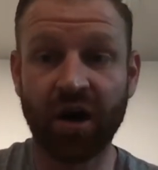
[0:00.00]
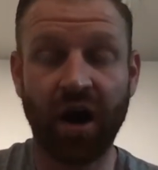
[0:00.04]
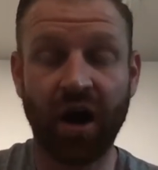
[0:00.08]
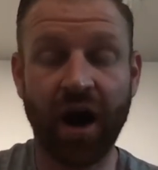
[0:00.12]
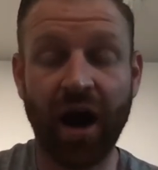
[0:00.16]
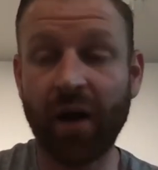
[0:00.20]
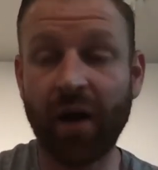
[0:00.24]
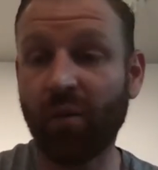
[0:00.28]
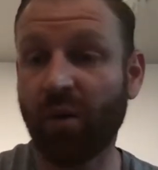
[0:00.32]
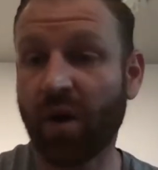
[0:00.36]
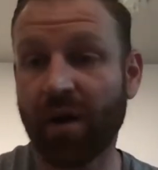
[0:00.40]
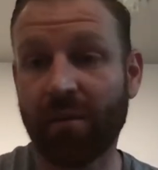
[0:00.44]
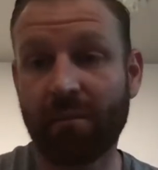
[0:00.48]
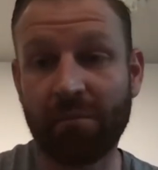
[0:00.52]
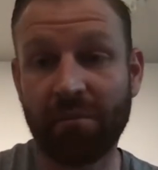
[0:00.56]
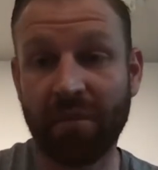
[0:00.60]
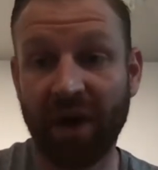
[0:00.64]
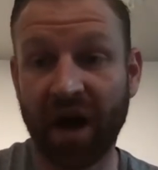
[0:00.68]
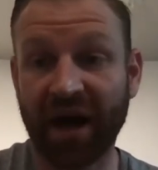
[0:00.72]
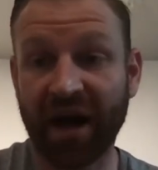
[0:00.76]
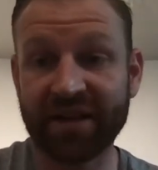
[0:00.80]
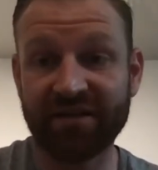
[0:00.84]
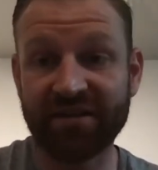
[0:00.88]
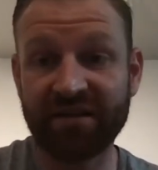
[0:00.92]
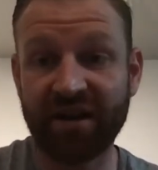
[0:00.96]
I want
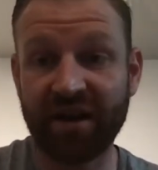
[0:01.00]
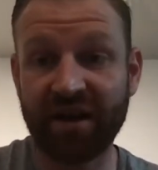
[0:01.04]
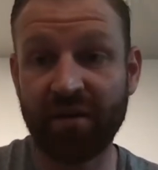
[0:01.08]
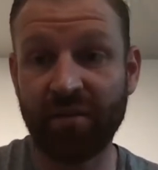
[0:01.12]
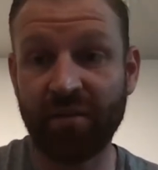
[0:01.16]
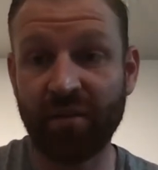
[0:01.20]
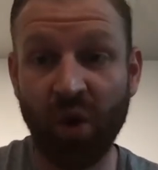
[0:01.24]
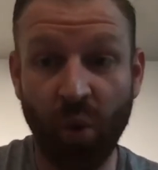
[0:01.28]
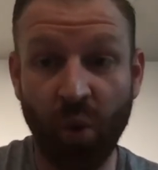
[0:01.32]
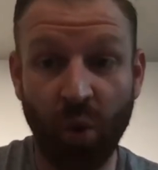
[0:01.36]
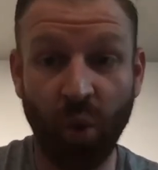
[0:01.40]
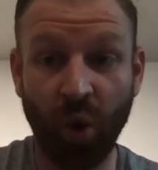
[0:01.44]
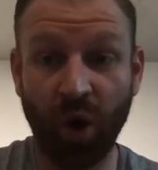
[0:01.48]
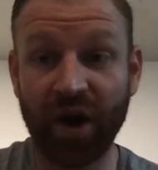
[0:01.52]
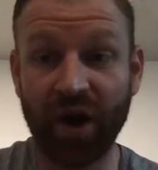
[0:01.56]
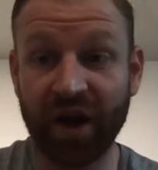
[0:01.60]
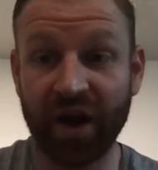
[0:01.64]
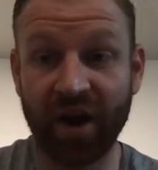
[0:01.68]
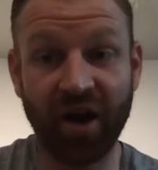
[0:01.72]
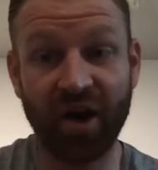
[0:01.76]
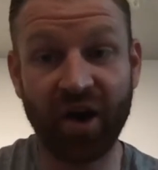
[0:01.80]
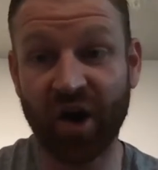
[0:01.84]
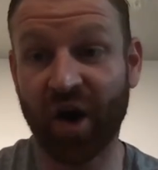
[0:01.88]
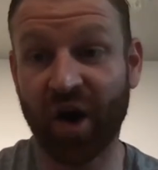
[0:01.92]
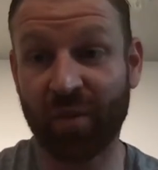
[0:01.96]
my team
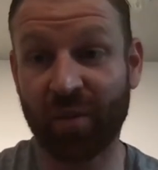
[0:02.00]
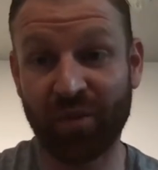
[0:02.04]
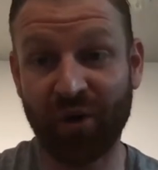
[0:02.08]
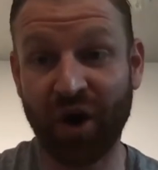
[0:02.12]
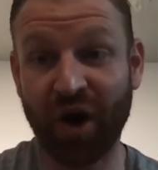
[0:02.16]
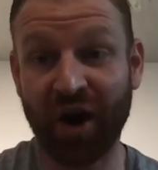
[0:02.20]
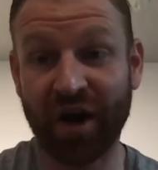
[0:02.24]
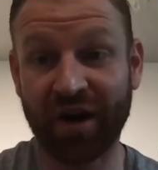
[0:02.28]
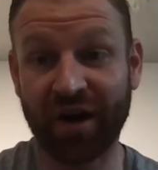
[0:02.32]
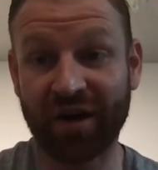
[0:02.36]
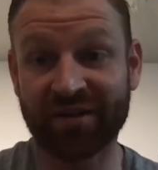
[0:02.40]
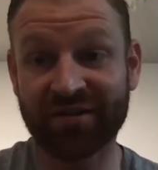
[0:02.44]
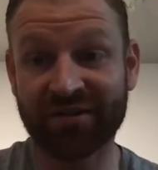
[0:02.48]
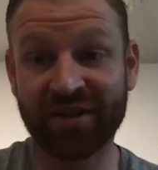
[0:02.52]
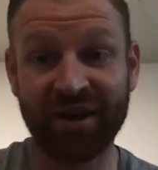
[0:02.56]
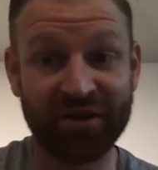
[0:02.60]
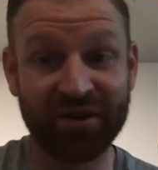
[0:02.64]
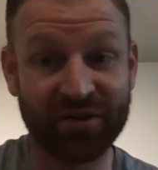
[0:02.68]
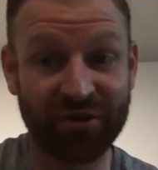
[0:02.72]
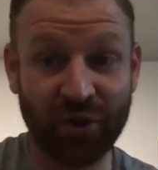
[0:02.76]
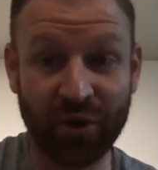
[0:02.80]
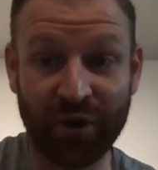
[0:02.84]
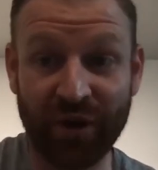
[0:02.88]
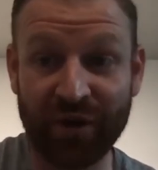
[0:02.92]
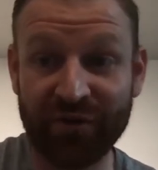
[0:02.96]
working on our product.
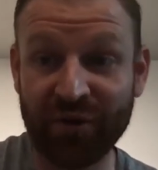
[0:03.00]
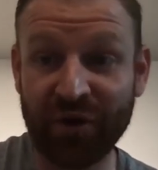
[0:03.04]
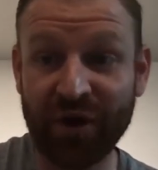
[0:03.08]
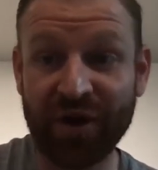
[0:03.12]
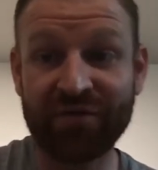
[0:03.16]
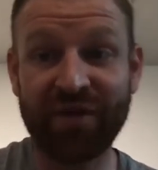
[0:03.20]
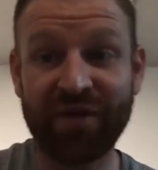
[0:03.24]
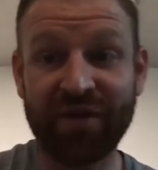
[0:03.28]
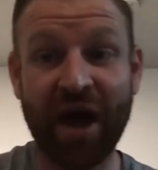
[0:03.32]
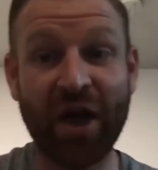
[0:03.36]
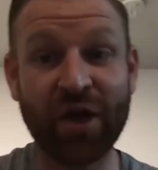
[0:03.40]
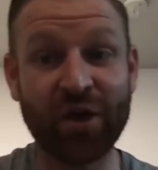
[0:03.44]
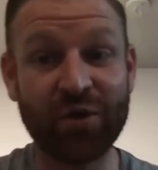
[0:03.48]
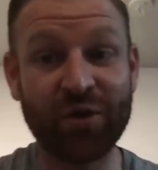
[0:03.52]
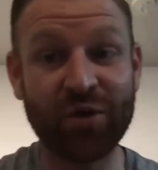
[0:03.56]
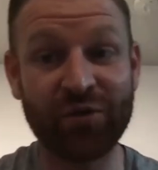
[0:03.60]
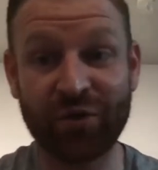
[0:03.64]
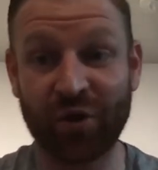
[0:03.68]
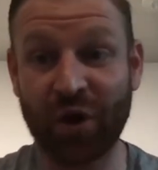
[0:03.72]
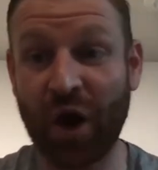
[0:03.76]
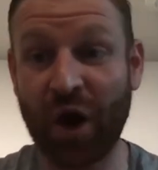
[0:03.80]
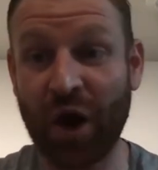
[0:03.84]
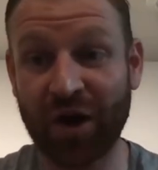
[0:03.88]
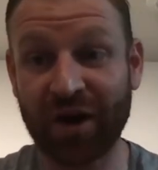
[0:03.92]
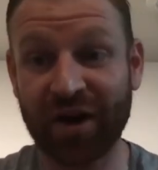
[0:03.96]
delivering value
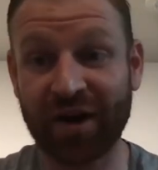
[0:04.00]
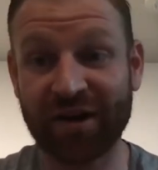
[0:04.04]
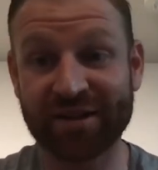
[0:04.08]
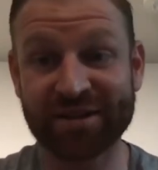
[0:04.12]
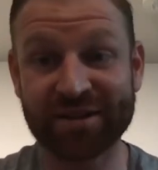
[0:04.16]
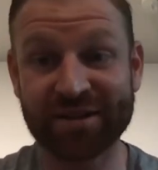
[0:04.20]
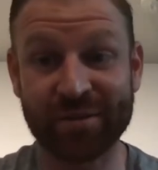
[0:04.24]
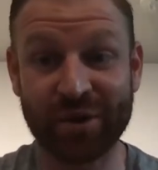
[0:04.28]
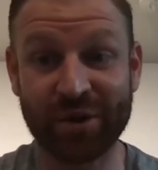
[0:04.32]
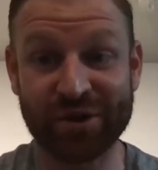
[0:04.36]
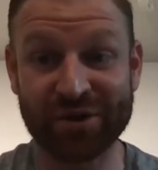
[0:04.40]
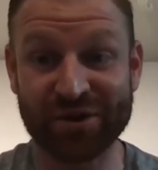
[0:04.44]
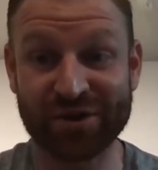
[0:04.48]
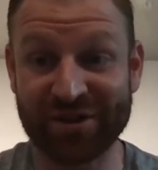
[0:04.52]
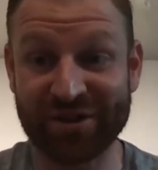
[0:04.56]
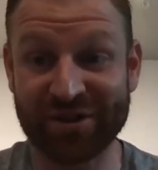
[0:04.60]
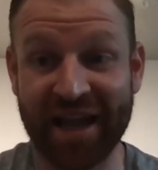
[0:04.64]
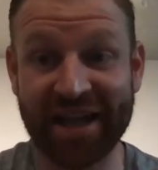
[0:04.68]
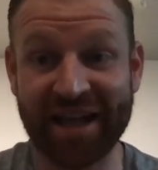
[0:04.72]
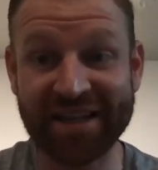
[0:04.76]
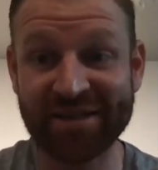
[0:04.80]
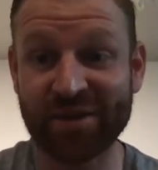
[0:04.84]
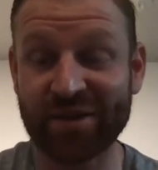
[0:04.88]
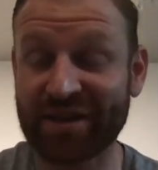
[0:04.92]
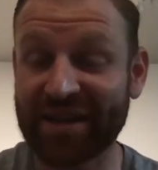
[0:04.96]
for our customers.
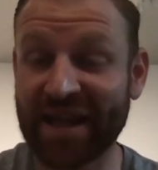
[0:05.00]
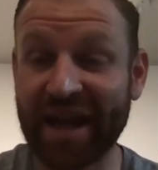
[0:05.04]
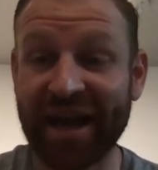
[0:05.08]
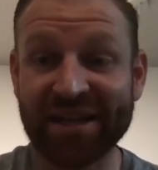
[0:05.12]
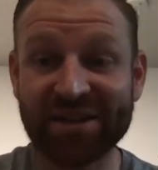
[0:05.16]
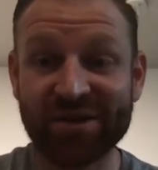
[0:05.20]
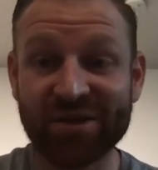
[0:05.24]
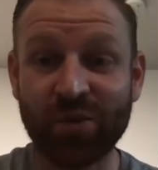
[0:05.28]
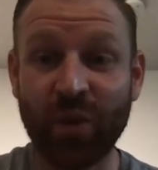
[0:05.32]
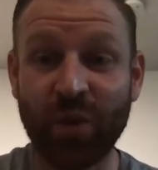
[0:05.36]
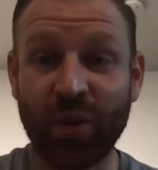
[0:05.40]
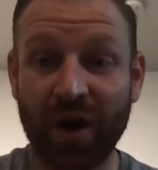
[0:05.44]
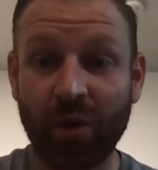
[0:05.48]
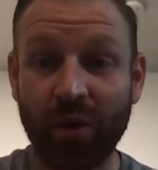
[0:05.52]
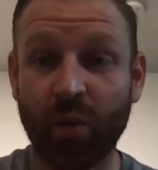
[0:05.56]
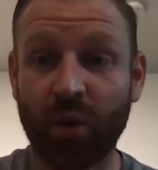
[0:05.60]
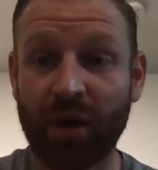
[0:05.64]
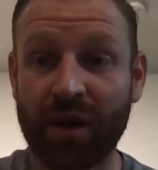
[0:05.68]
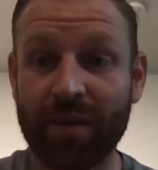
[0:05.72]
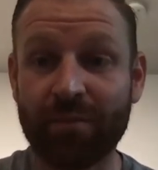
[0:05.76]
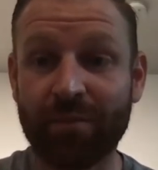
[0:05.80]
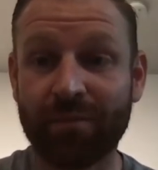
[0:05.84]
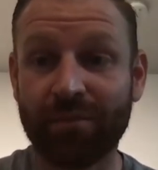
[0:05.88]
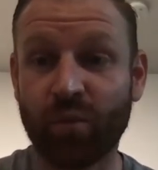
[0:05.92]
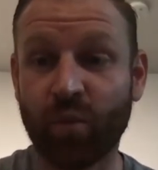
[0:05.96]
That's where
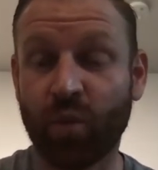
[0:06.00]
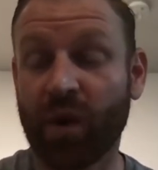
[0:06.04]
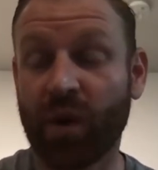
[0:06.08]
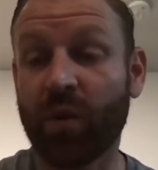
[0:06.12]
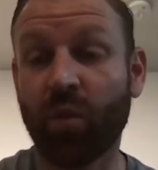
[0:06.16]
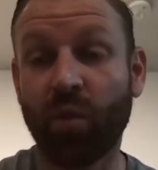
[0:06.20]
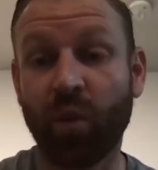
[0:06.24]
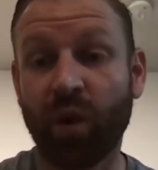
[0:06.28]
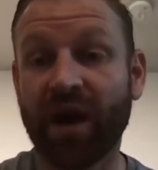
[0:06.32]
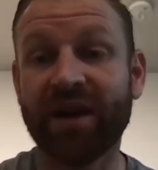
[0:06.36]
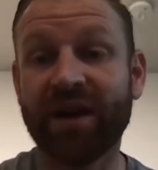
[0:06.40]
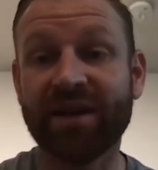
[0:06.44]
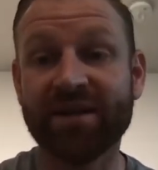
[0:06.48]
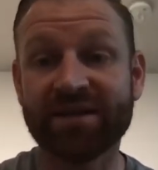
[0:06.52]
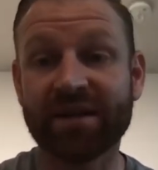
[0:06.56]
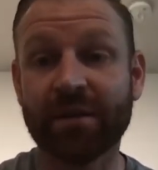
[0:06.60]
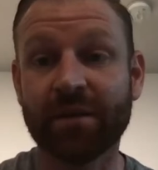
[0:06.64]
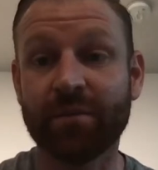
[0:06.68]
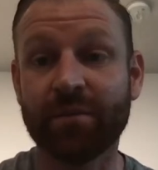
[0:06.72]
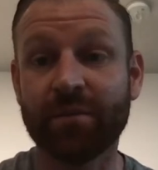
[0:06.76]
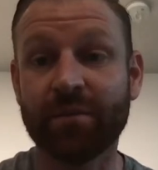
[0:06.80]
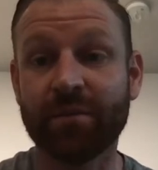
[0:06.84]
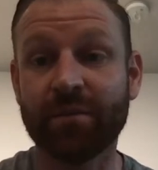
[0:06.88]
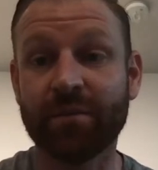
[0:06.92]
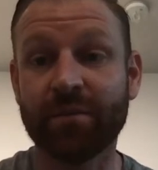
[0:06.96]
we win as a
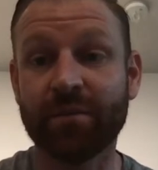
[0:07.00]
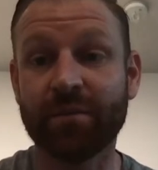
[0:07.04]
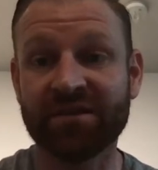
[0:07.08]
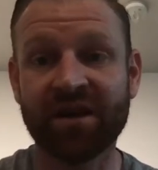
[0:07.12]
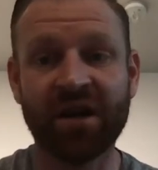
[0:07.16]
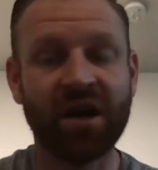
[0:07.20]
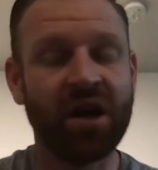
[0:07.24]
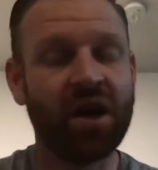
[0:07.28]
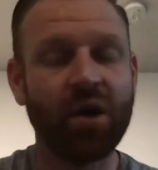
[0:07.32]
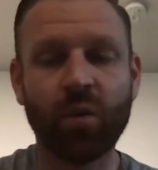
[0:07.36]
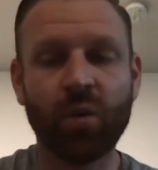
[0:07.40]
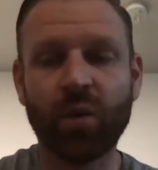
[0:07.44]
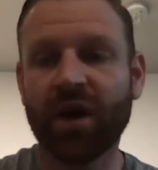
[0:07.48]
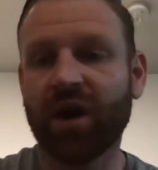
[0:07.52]
business.